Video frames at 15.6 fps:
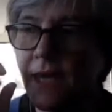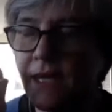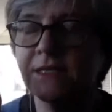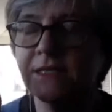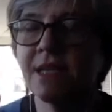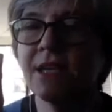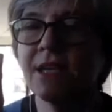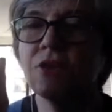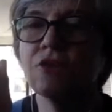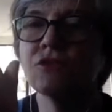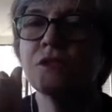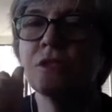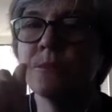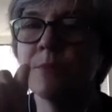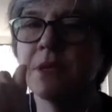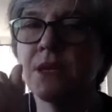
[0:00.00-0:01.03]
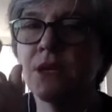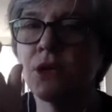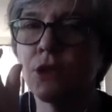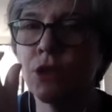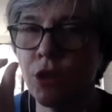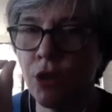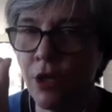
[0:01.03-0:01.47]
it continues to be
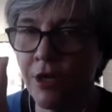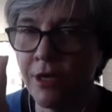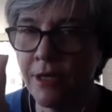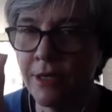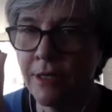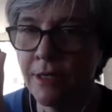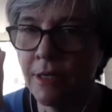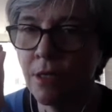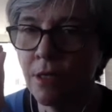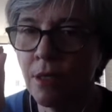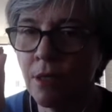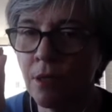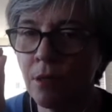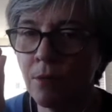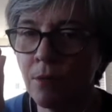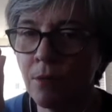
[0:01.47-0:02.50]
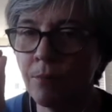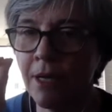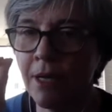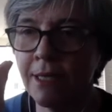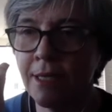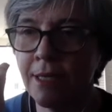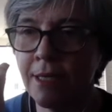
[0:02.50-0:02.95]
cathartic,
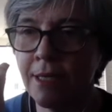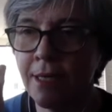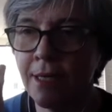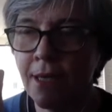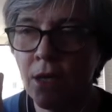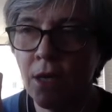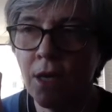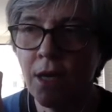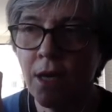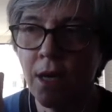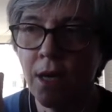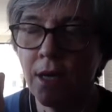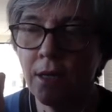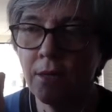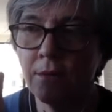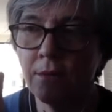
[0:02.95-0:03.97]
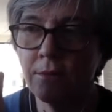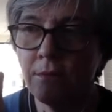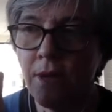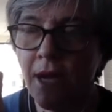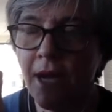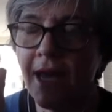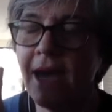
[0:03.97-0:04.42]
but
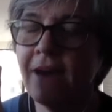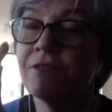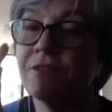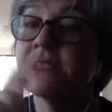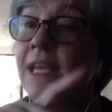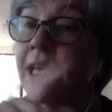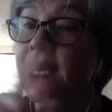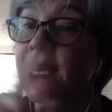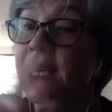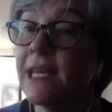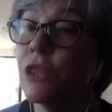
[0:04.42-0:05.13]
um, I have to say,